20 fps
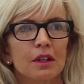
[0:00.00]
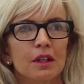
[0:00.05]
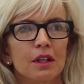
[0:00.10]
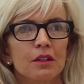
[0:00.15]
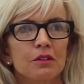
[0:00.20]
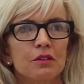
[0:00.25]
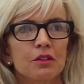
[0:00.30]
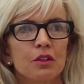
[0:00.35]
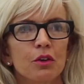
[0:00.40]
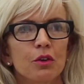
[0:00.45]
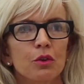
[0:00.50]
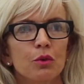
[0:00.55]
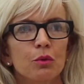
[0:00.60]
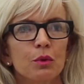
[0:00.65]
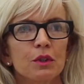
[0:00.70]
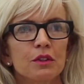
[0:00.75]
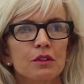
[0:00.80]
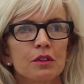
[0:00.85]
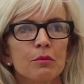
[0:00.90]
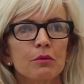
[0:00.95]
And so
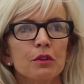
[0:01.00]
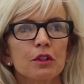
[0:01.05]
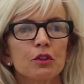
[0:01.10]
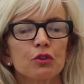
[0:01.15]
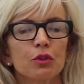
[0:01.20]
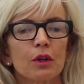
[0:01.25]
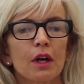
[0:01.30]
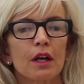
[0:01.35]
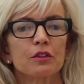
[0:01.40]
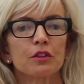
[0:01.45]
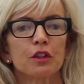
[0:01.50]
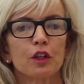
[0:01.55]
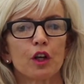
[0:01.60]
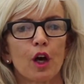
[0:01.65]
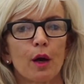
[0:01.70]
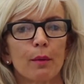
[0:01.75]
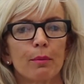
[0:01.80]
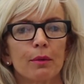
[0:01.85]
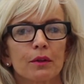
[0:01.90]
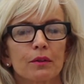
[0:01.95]
when something tragic
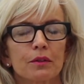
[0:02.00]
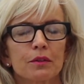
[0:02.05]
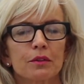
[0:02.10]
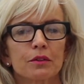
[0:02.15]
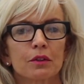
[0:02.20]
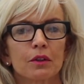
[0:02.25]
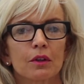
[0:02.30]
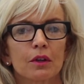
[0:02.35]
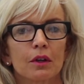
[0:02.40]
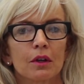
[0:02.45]
happens,